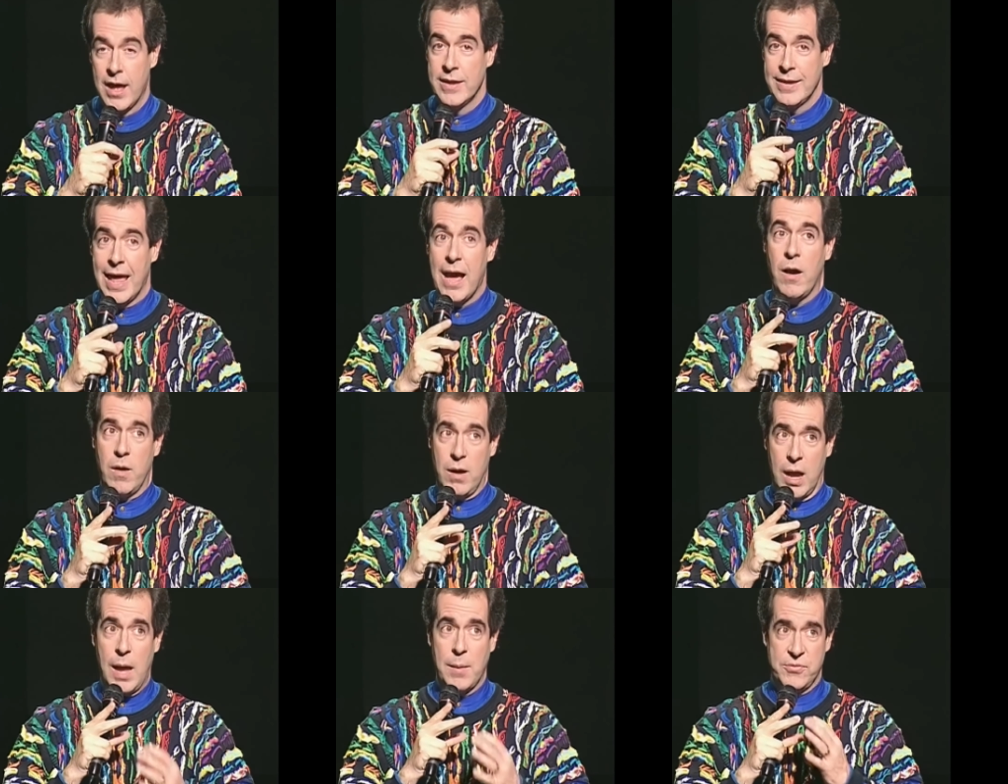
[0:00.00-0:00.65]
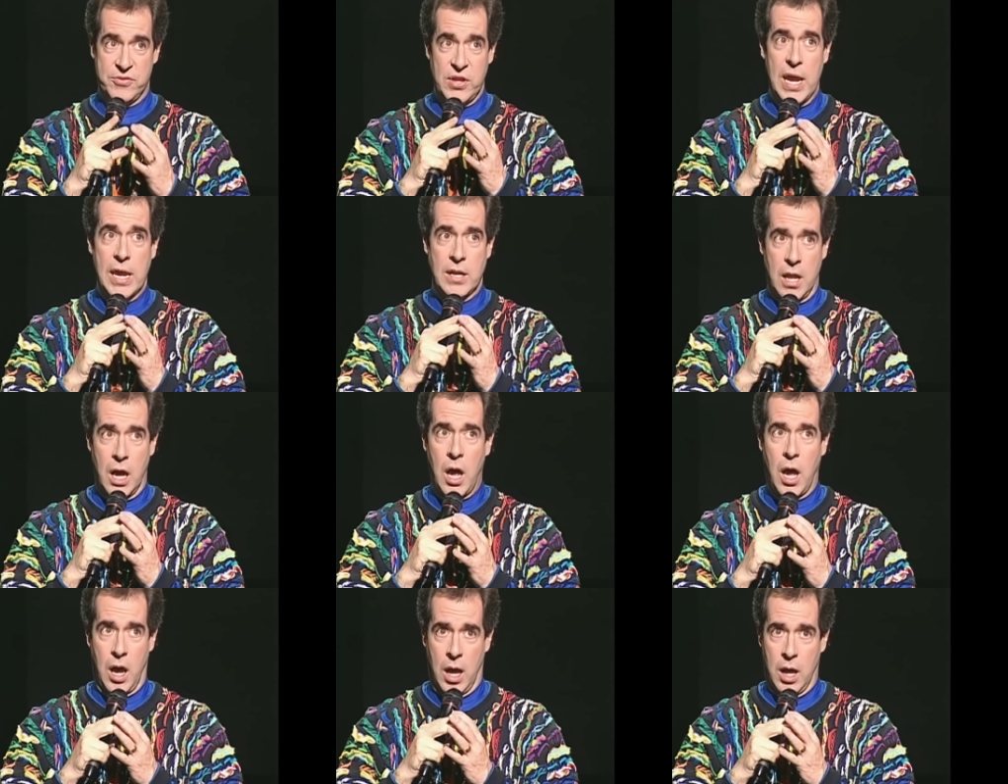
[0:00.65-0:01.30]
Now, I'm saying
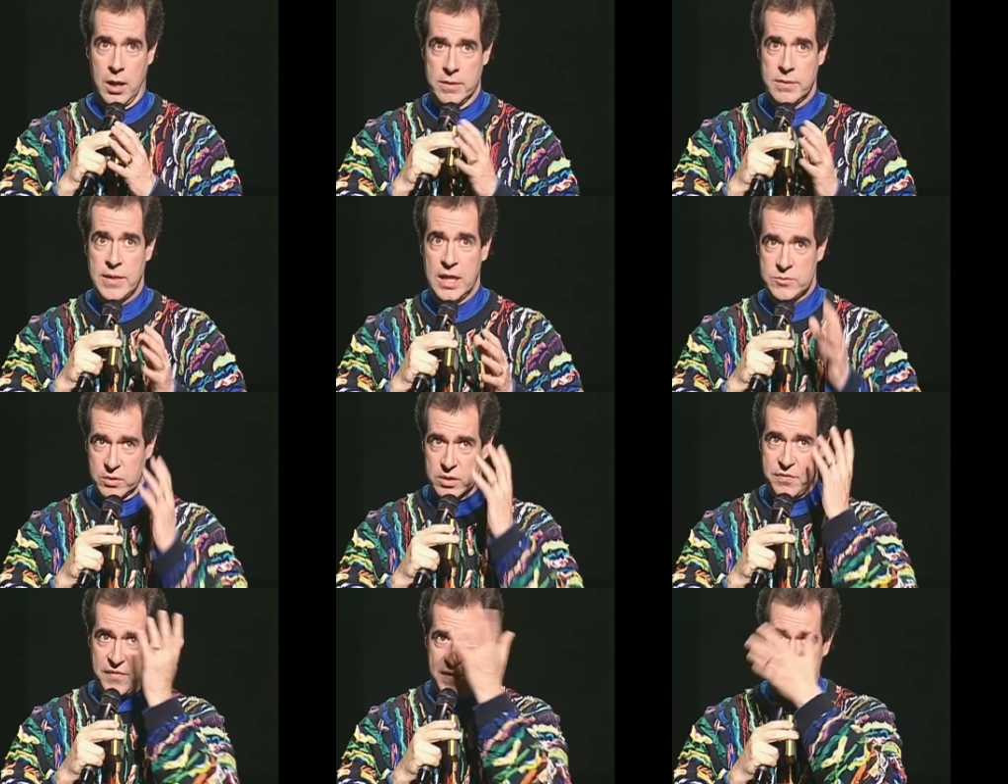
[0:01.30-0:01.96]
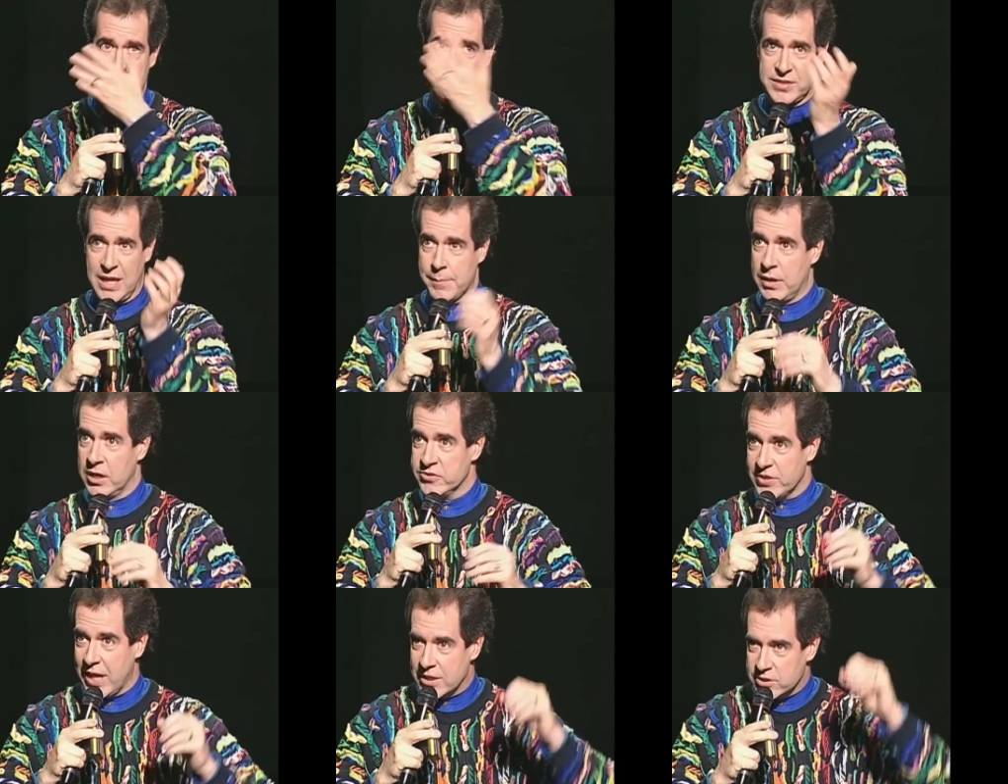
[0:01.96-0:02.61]
uh-huh. That's what the face is saying, but
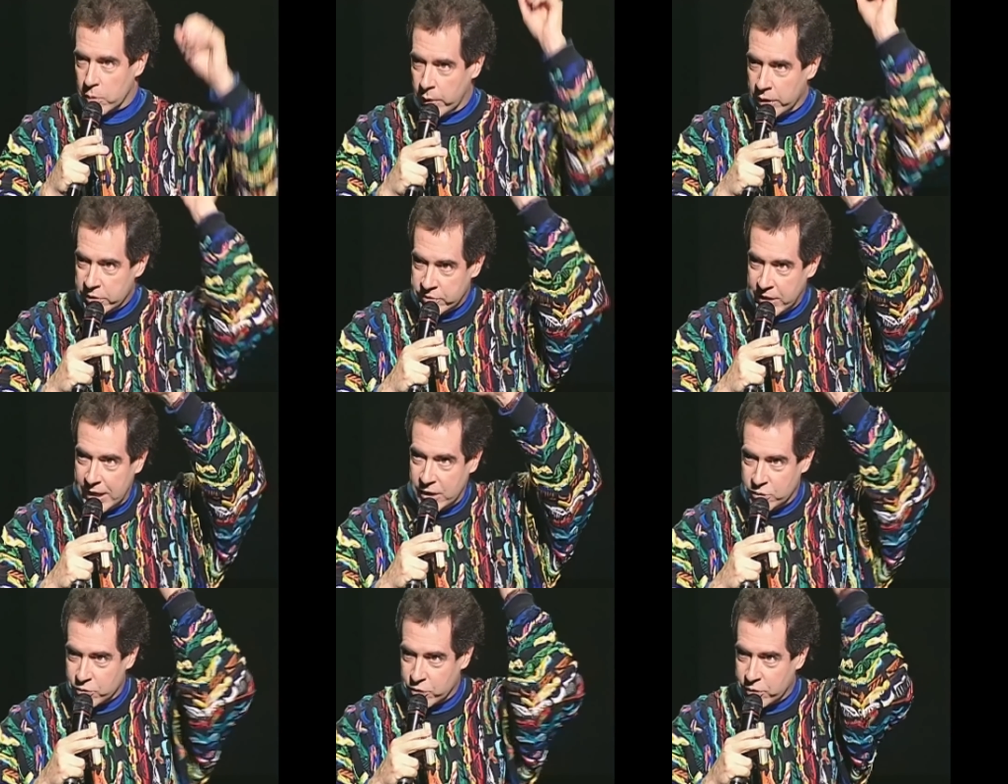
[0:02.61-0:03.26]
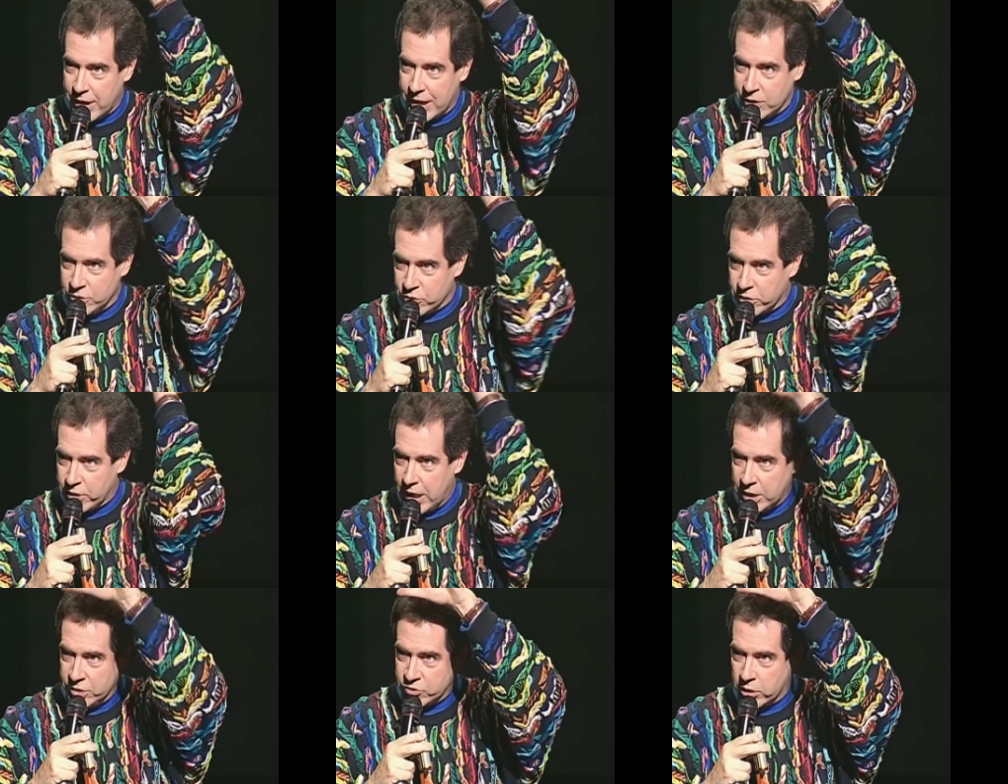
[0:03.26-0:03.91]
inside it's going, danger, danger,
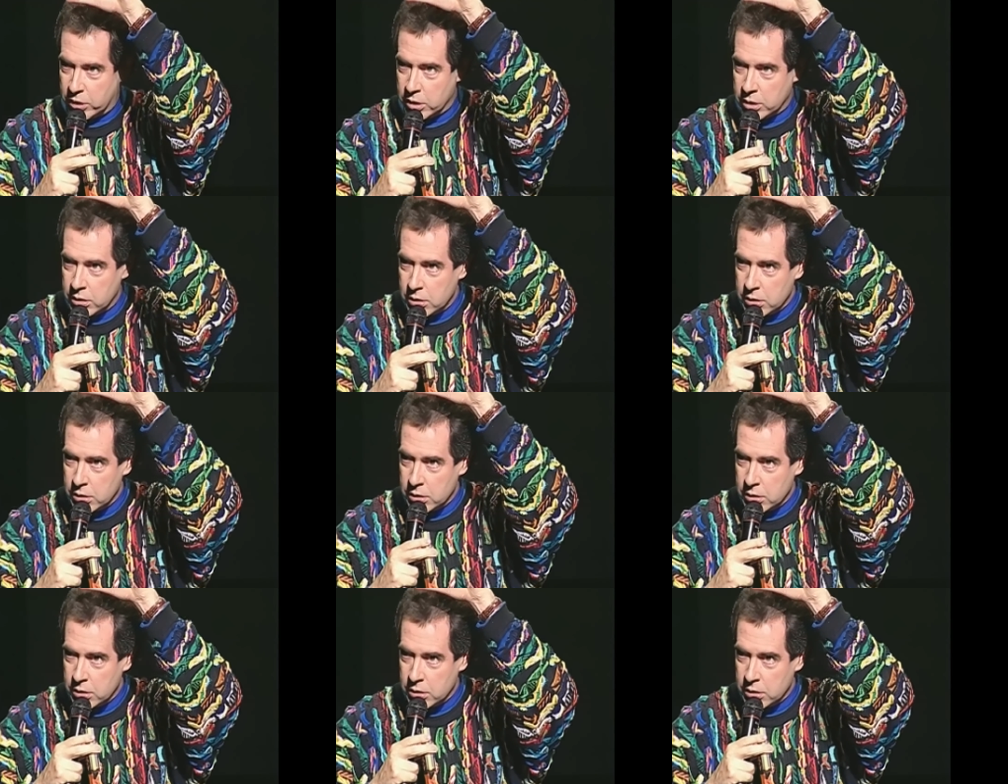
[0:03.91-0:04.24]
danger.